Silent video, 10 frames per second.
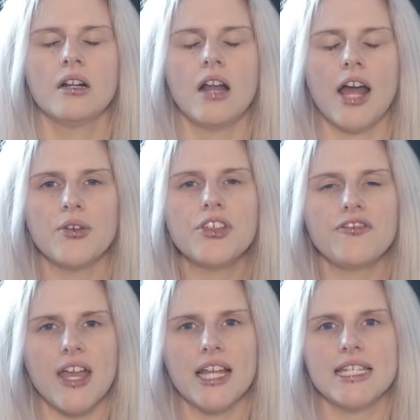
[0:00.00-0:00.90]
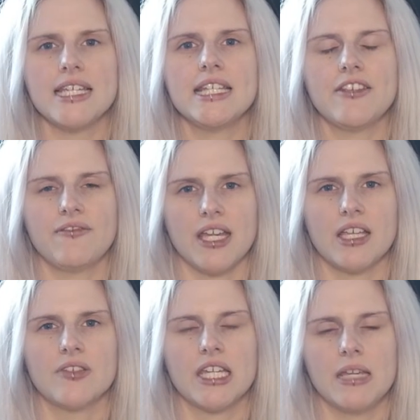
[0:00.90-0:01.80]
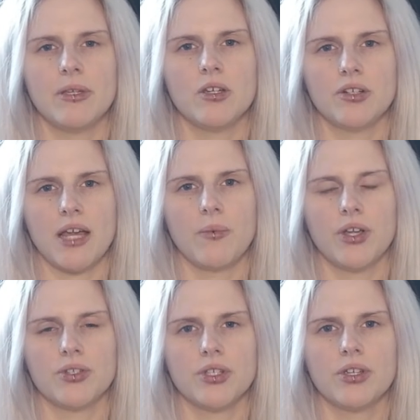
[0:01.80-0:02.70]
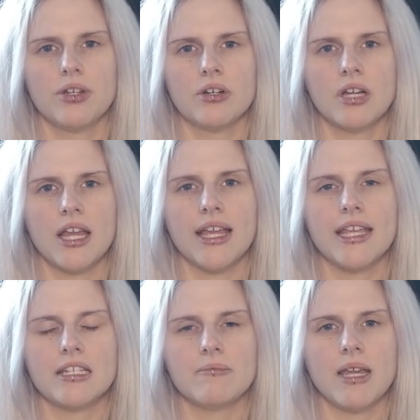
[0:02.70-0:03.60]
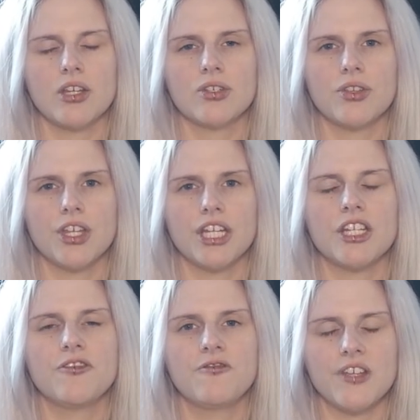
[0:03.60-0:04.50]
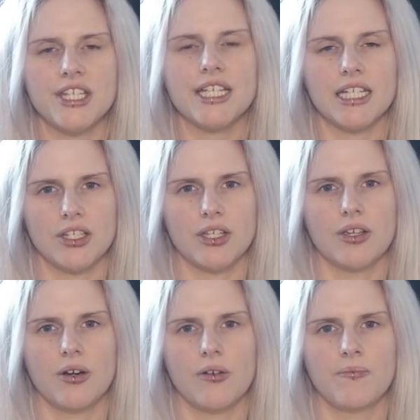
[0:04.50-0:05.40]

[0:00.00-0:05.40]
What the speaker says: Another fairly easy fix for keeping your network secure is to make sure that it is physically secure.